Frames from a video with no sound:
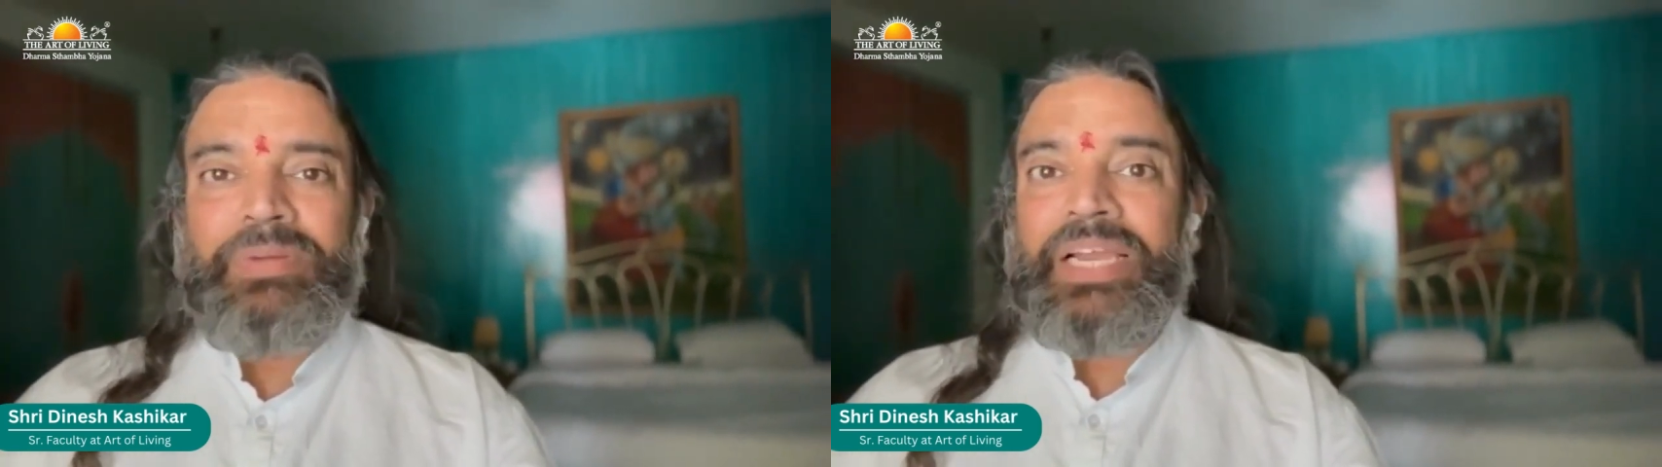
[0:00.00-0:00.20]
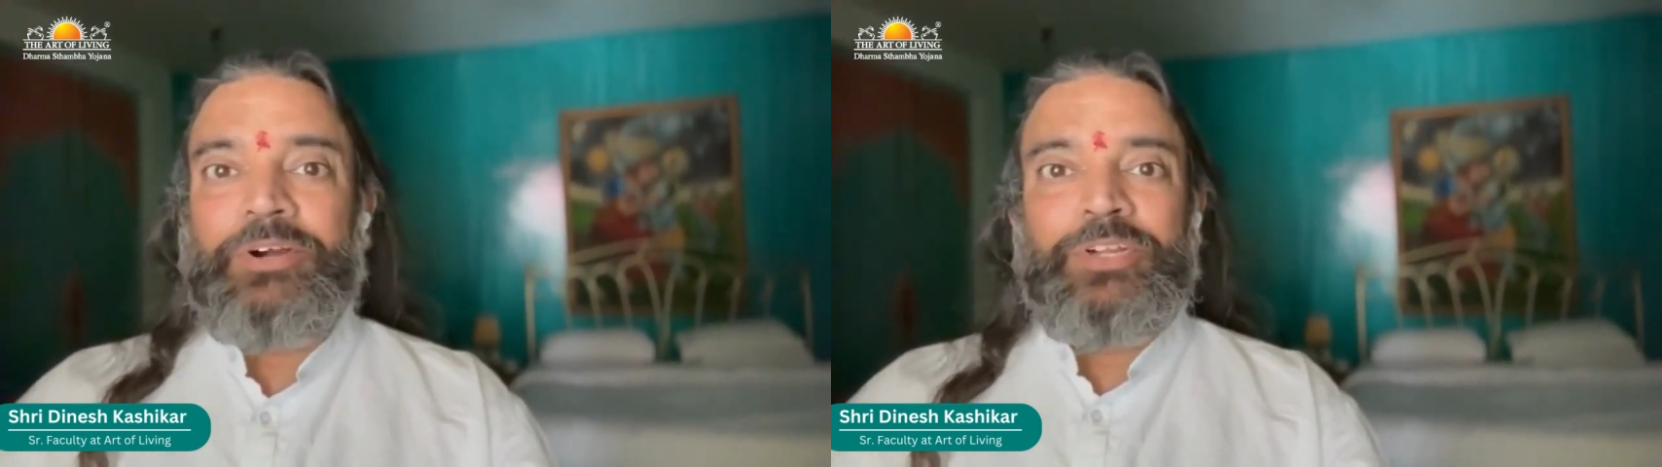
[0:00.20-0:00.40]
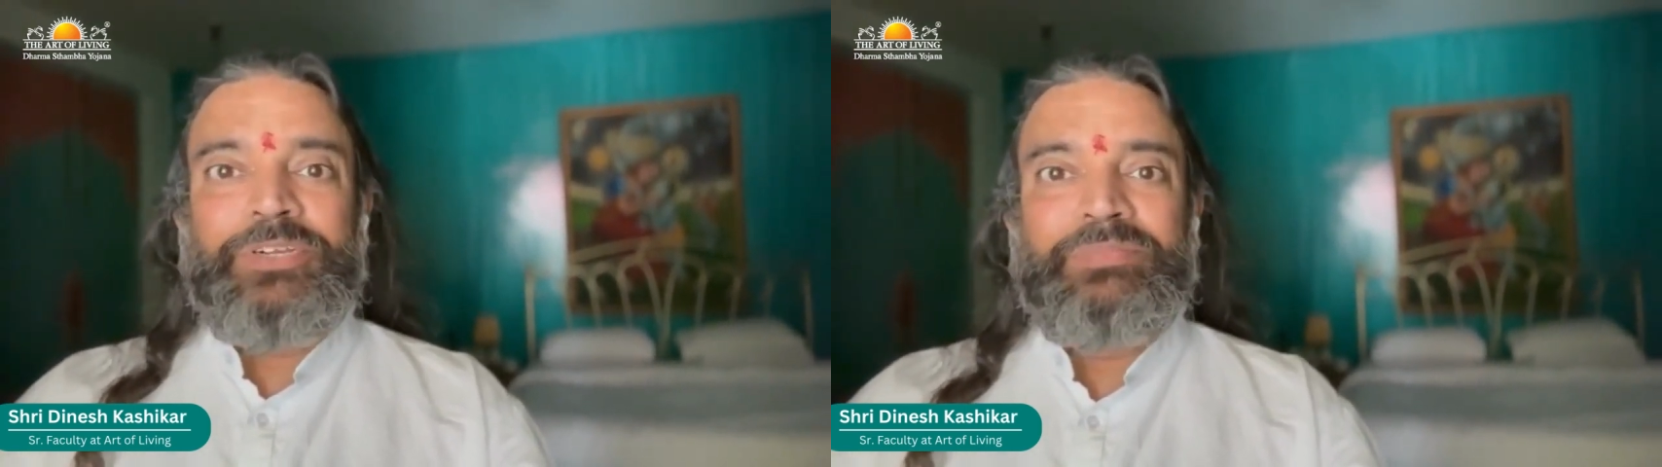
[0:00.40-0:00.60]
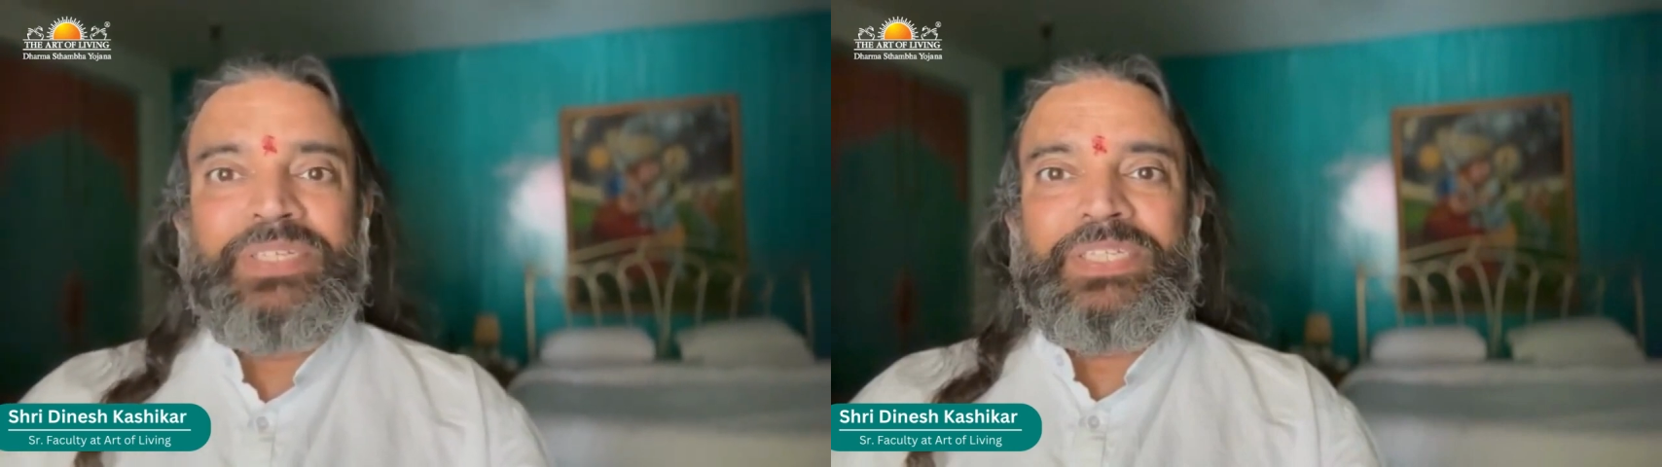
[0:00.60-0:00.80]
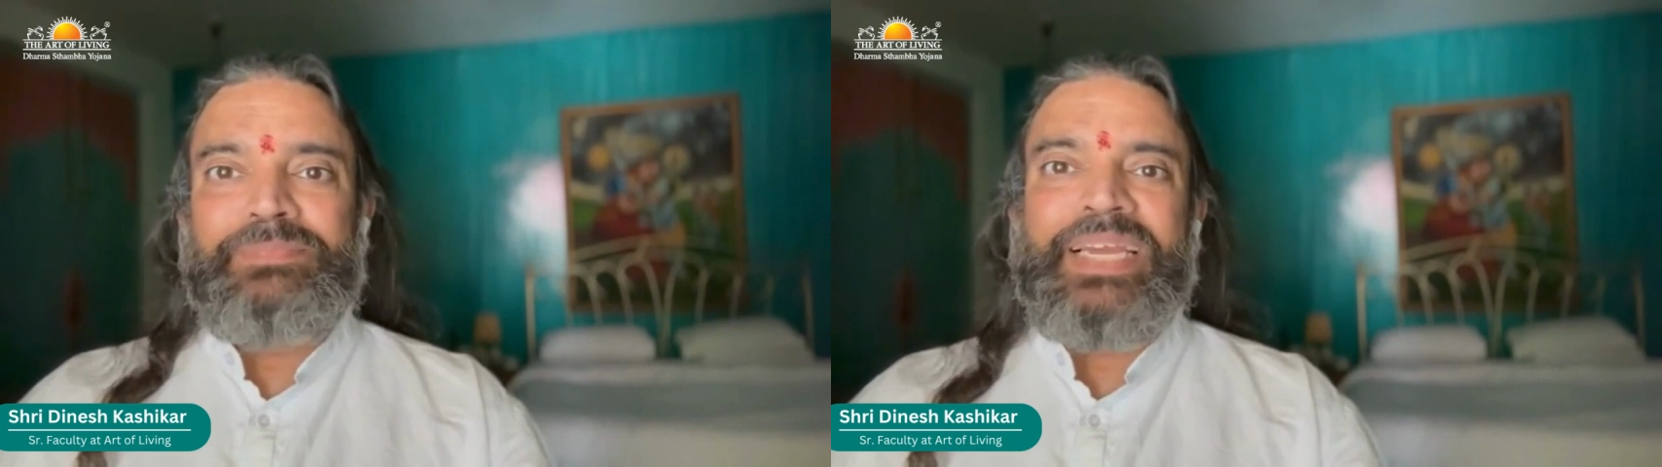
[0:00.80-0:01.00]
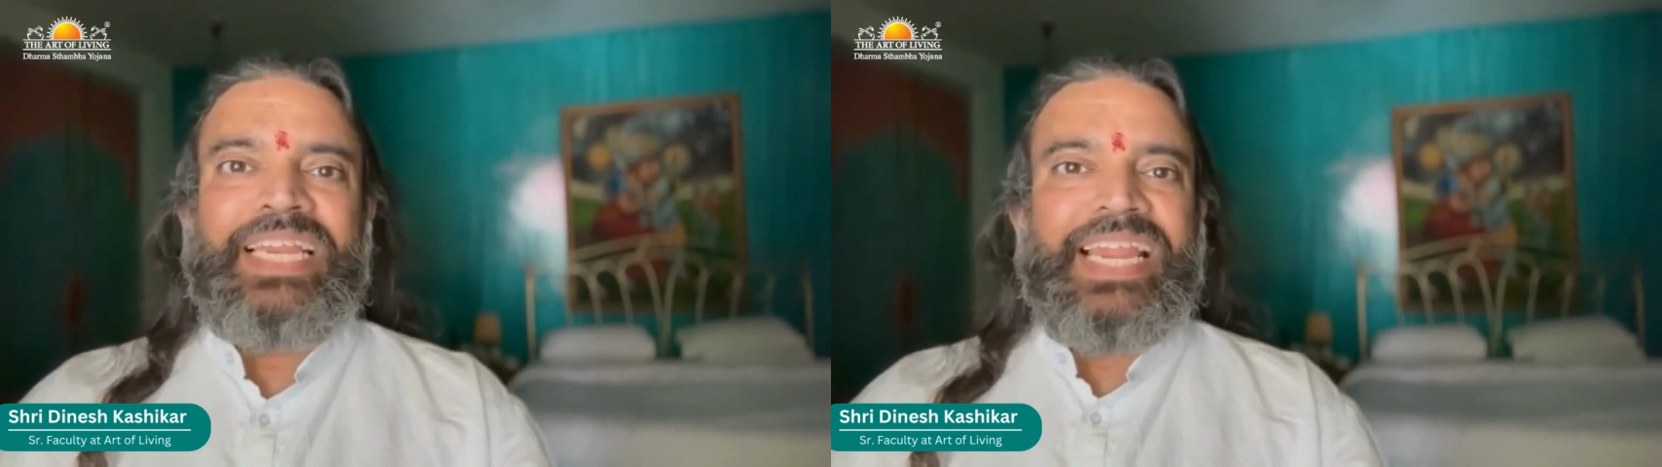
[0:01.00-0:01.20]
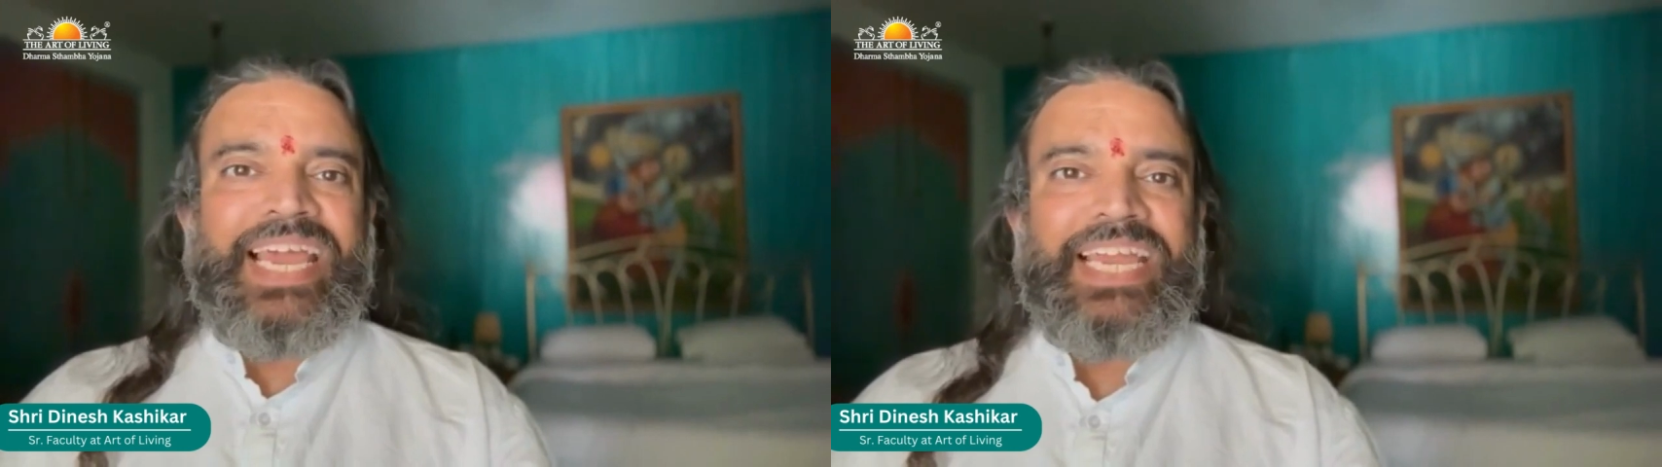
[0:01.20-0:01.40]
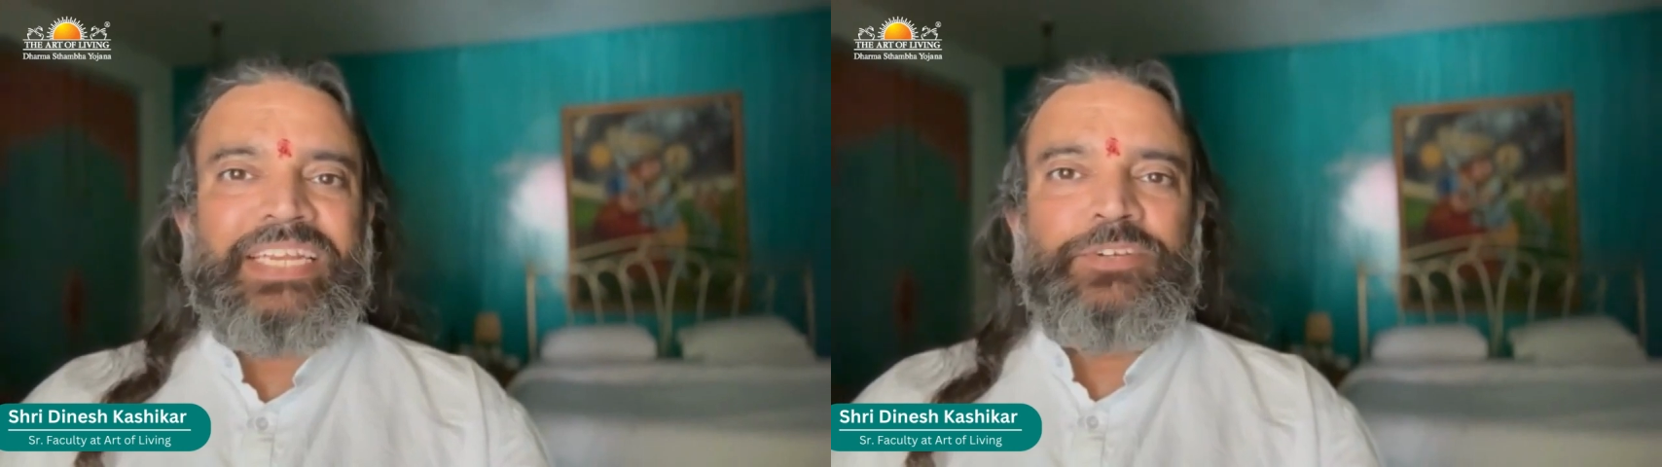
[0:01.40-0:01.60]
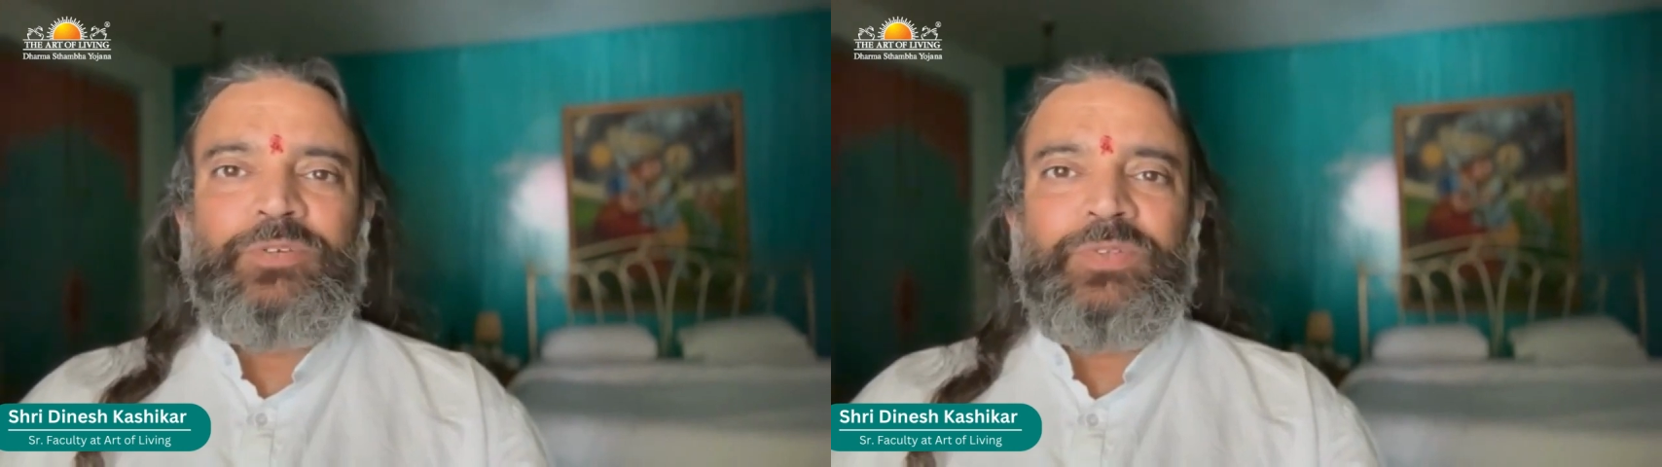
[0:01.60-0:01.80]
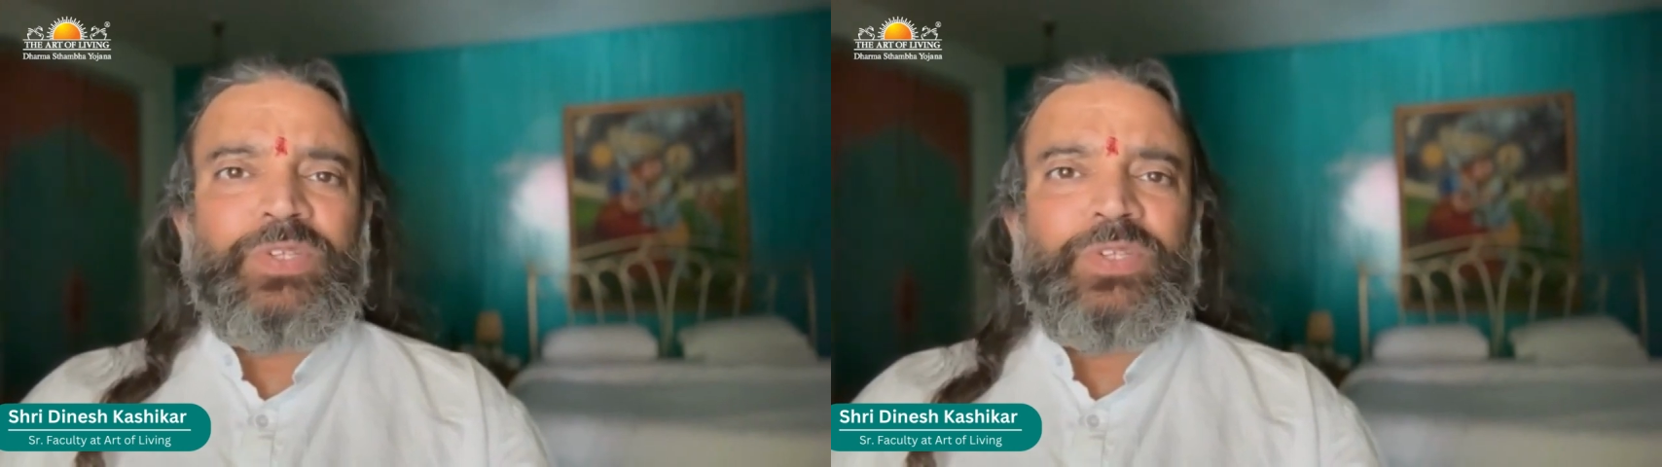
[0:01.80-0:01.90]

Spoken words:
buy ornaments, buy land,